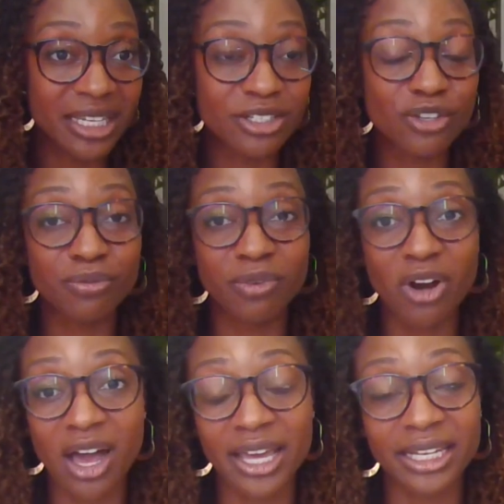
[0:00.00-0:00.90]
and to
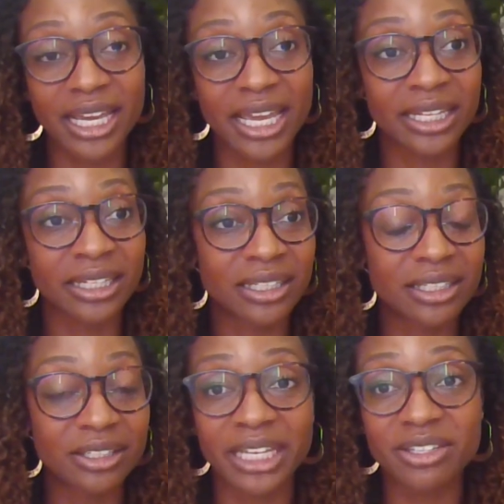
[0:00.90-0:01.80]
fraud. And
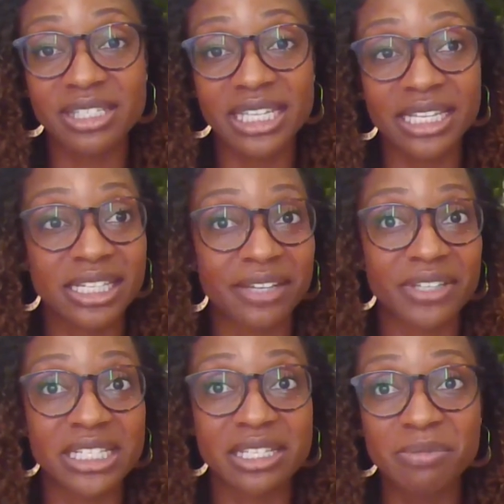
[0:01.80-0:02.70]
like you said,
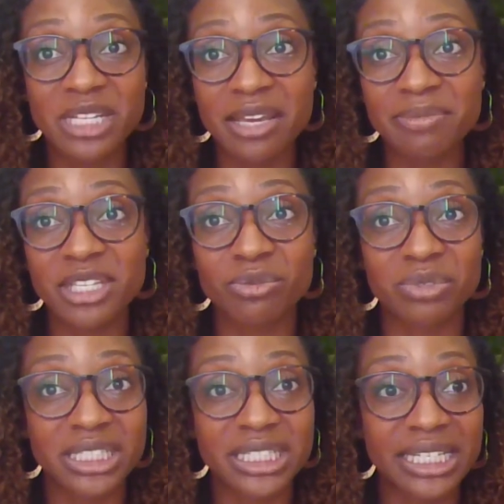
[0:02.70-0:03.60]
David, sometimes it
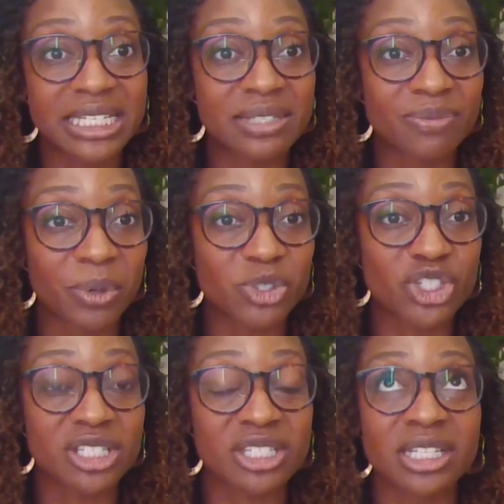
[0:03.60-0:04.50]
really is folks
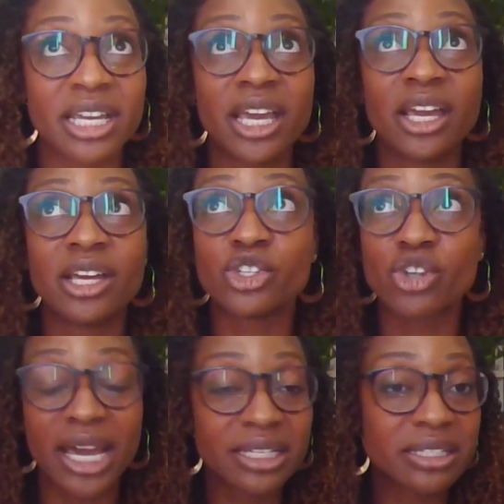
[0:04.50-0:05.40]
just
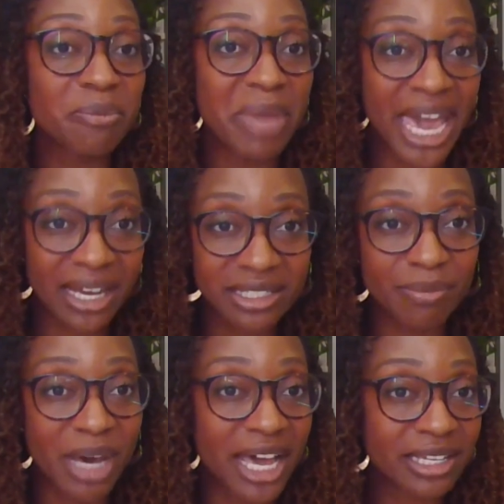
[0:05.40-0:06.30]
trying to
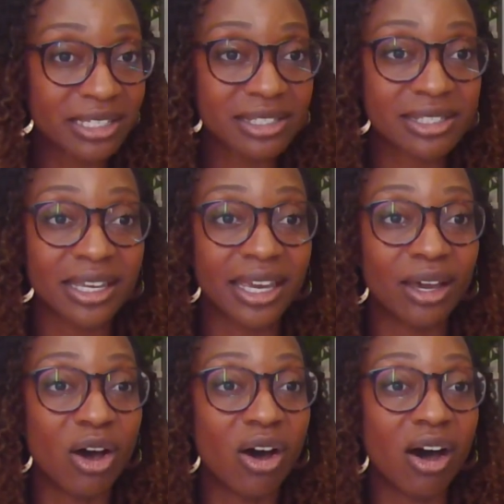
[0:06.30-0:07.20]
maximize
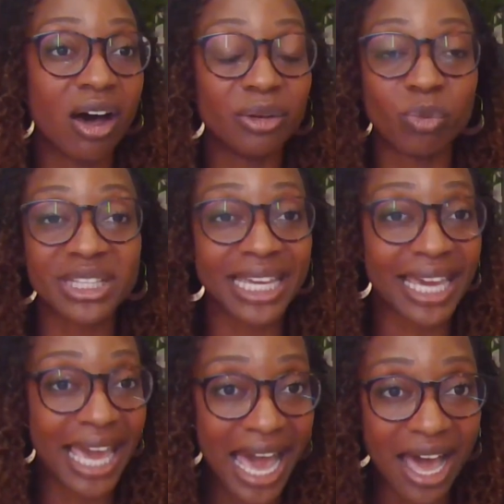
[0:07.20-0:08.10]
on what they
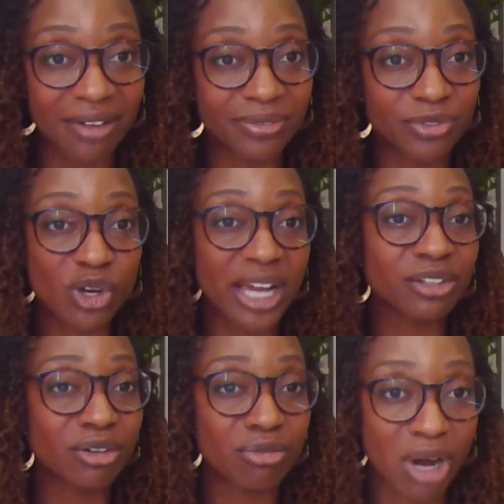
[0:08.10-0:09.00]
have, trying to
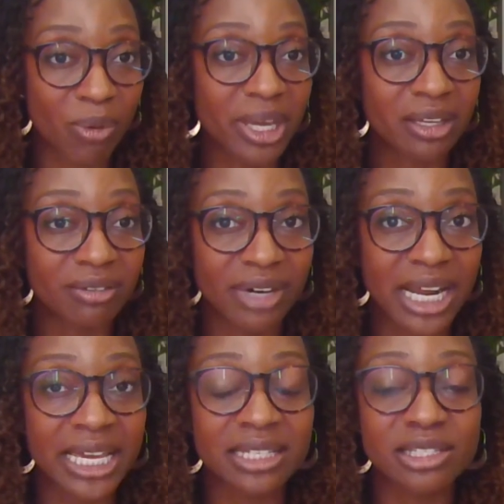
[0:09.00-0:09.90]
grow it,
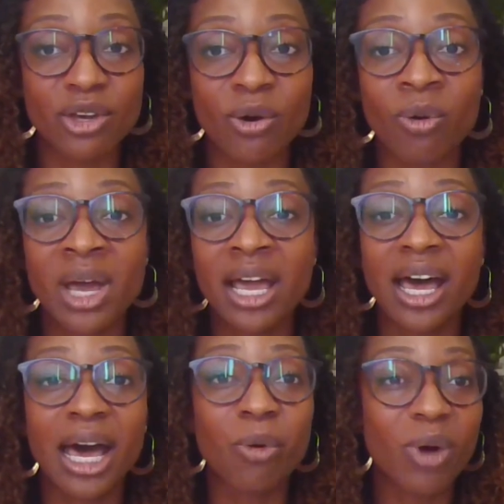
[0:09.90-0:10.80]
right? So
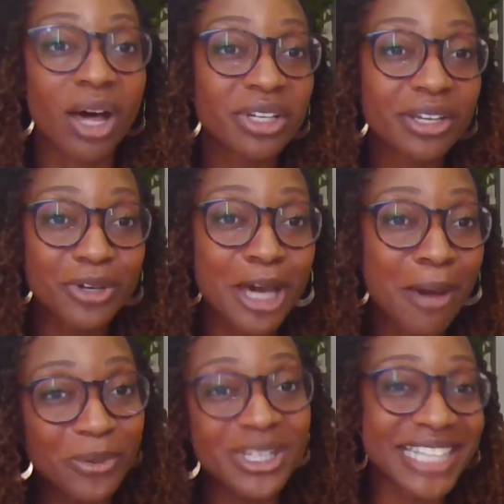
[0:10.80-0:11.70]
I'll give a
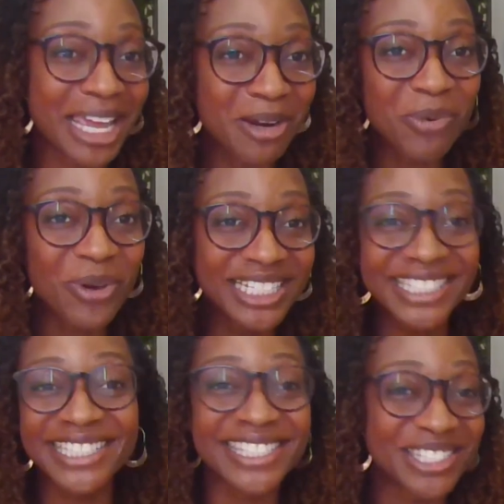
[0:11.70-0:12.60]
couple of data points
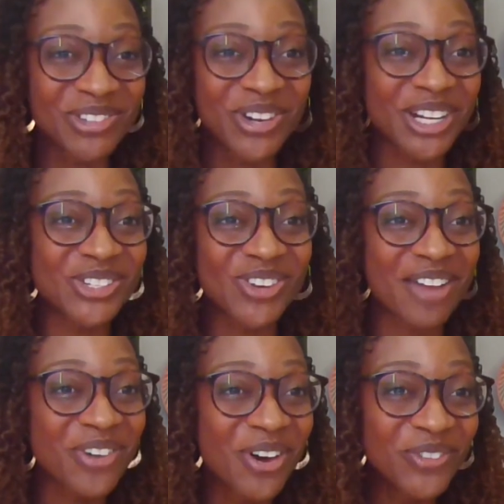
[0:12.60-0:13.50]
just to sort of
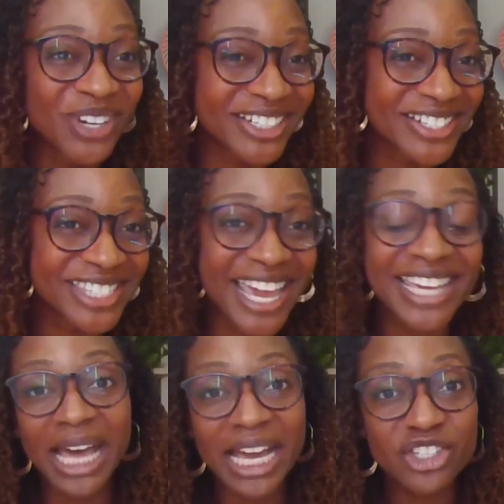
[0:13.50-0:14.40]
drive home what you're
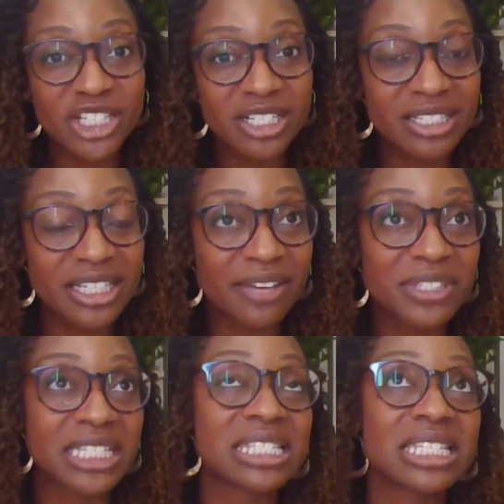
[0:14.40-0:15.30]
saying. Last year, the
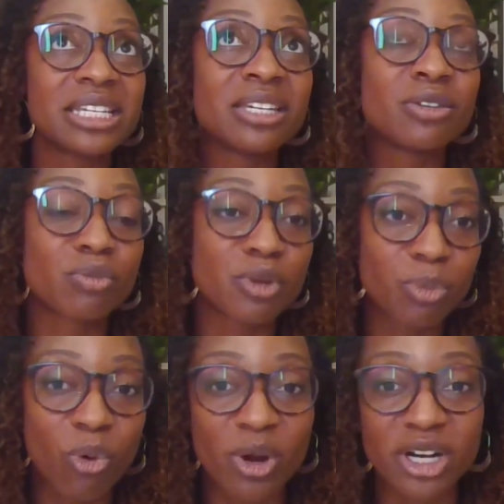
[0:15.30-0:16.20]
FTC
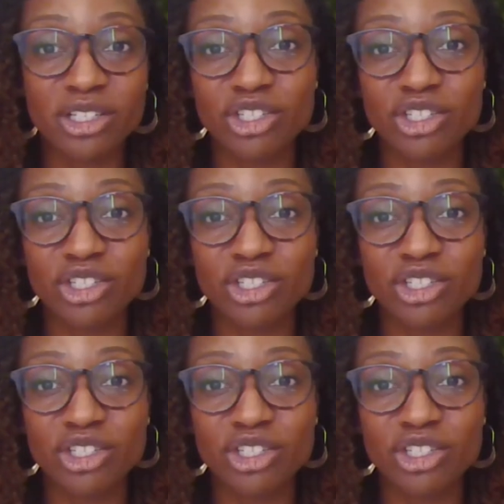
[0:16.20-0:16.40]
report,